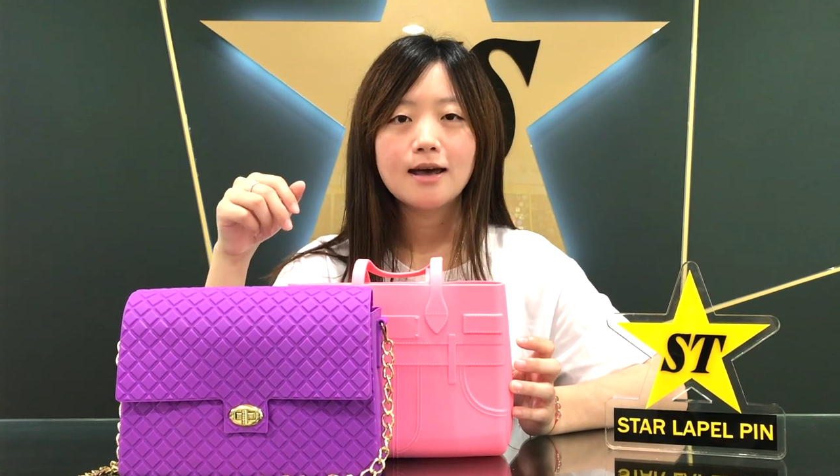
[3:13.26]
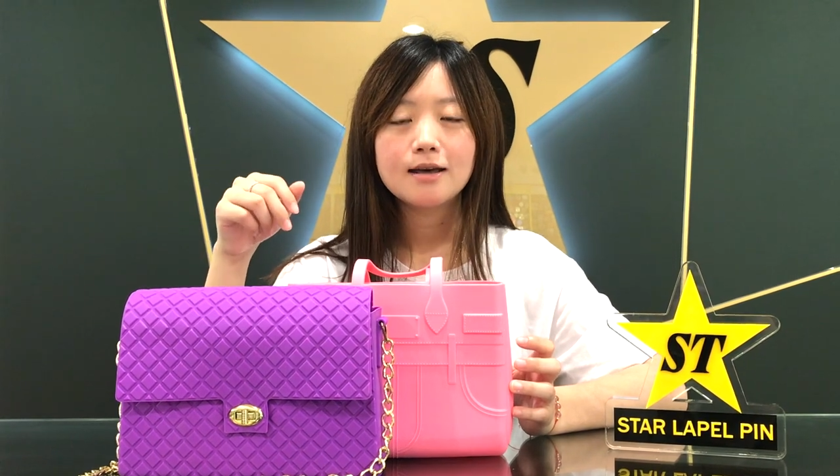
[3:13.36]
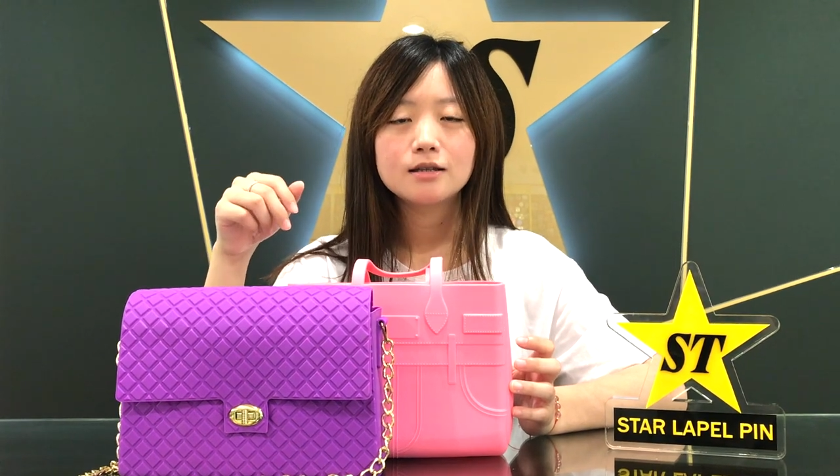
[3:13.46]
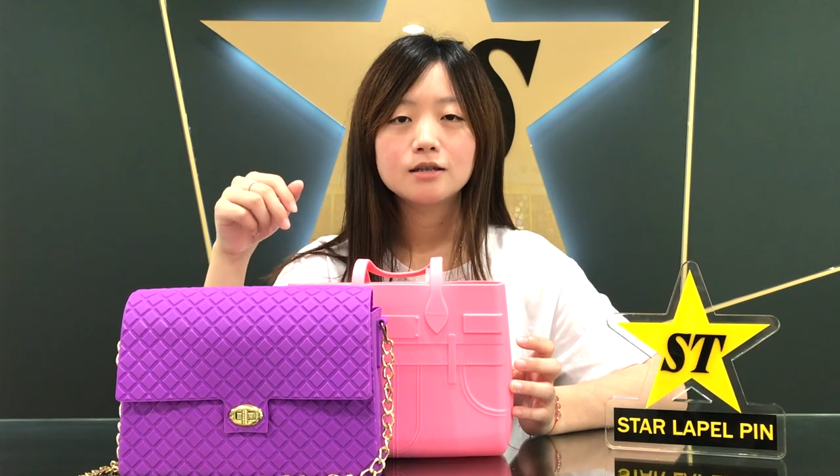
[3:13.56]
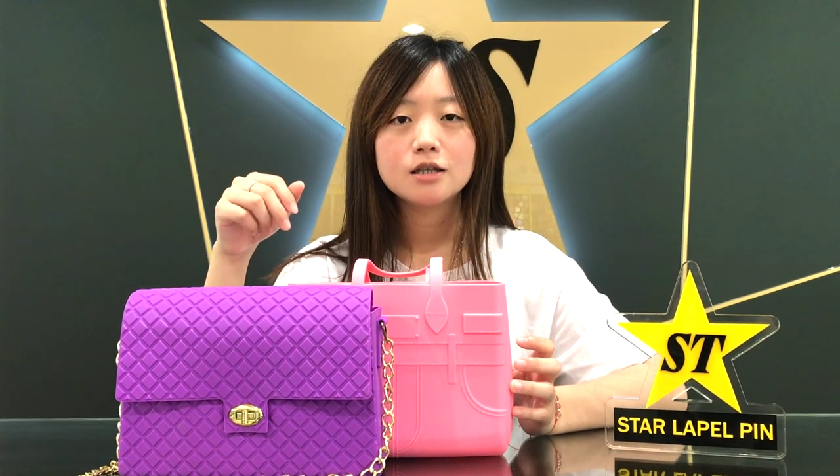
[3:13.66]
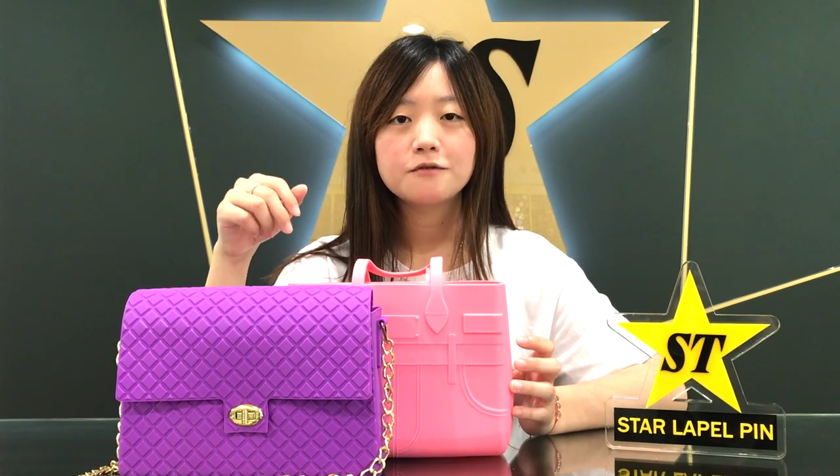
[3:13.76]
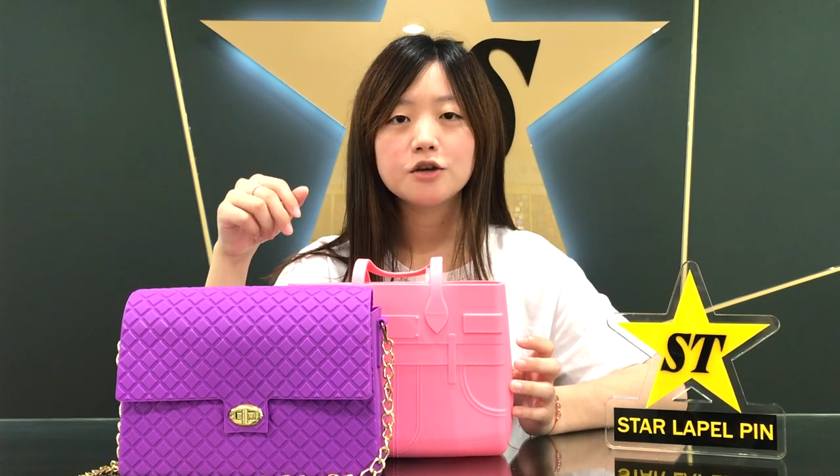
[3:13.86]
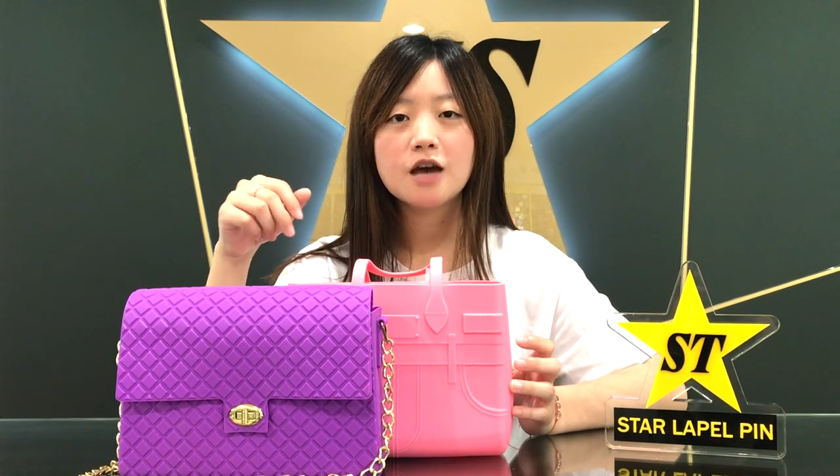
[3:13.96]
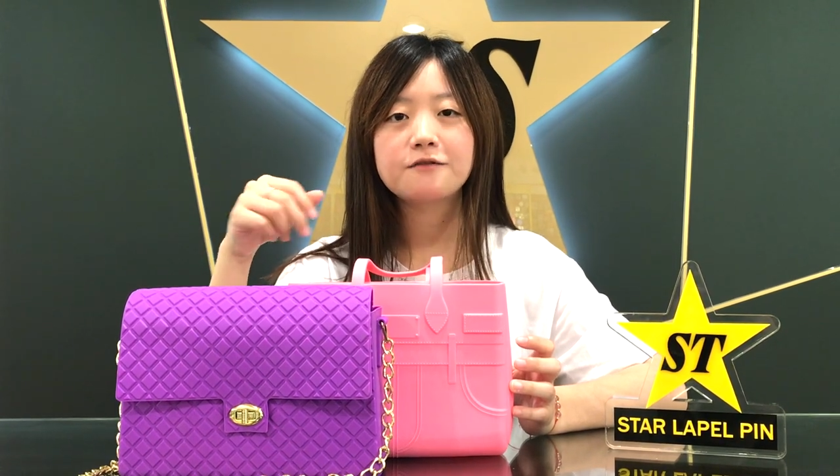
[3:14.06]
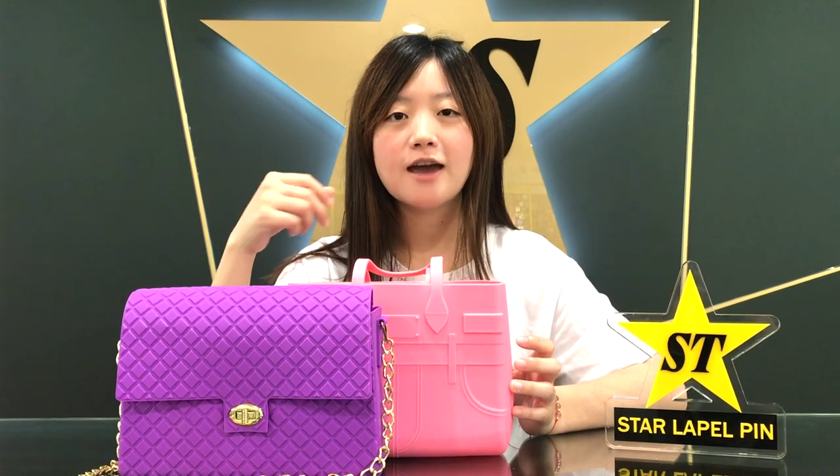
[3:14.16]
And if
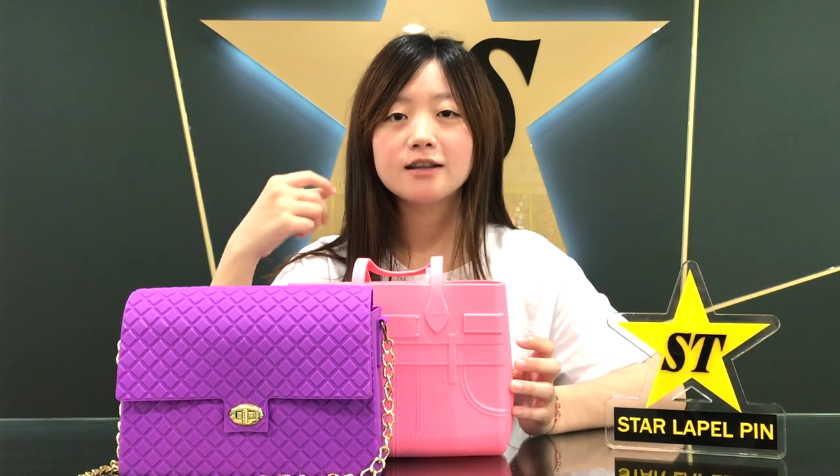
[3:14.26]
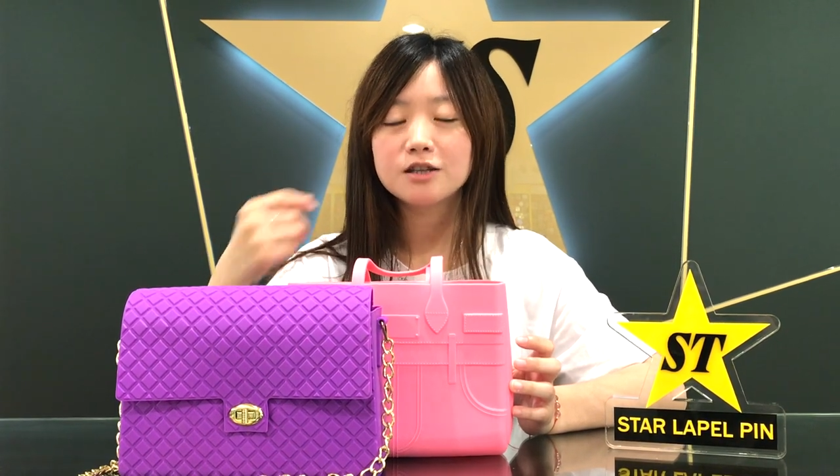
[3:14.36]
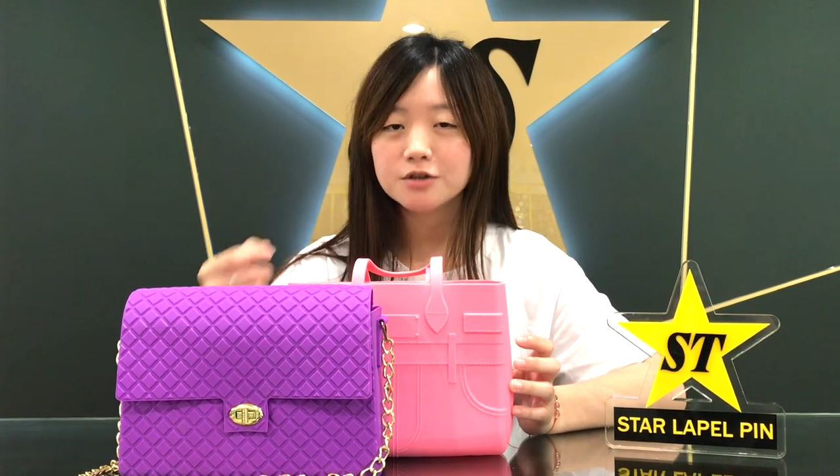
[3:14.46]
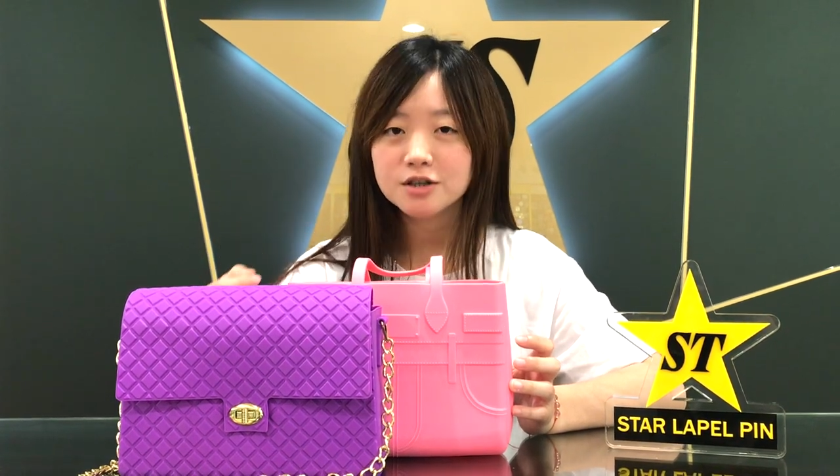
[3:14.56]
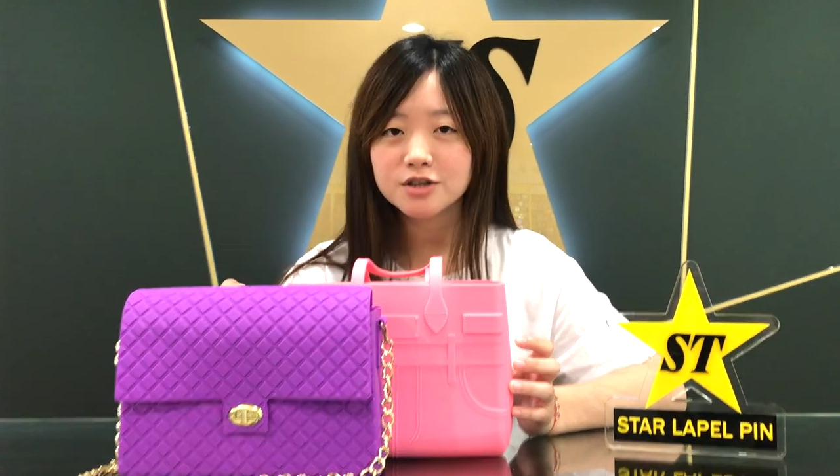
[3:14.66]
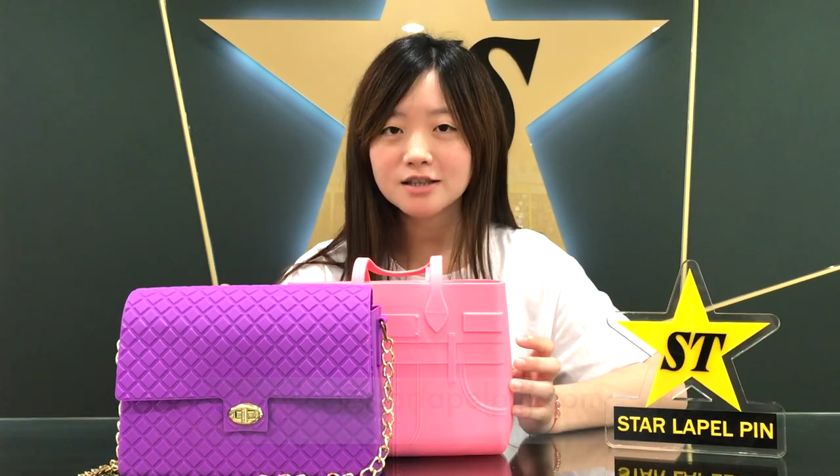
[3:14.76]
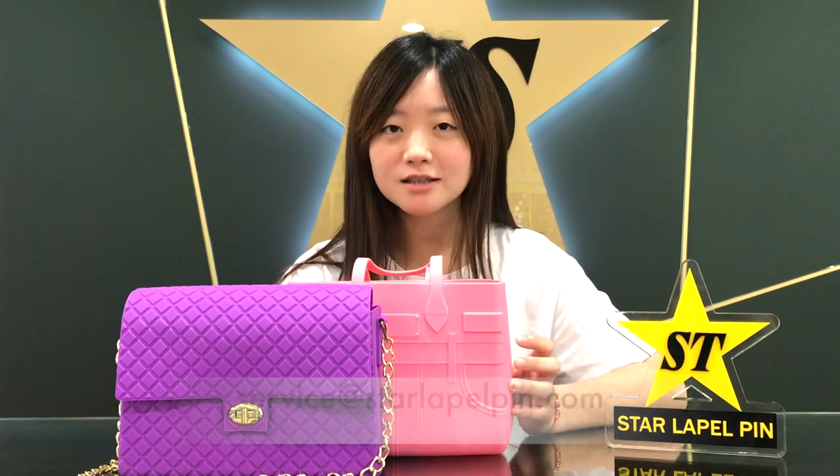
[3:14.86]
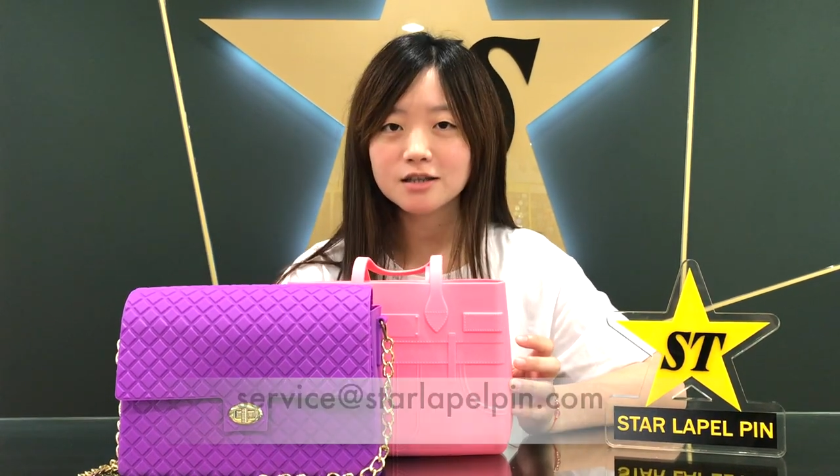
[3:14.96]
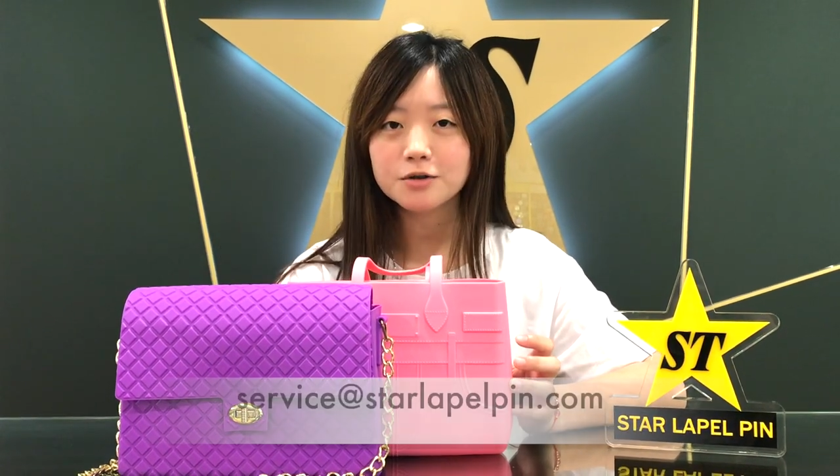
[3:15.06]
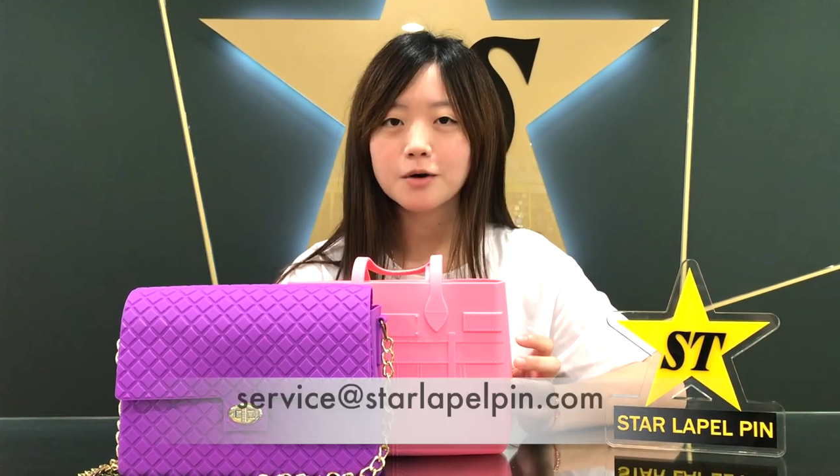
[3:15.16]
you have any questions,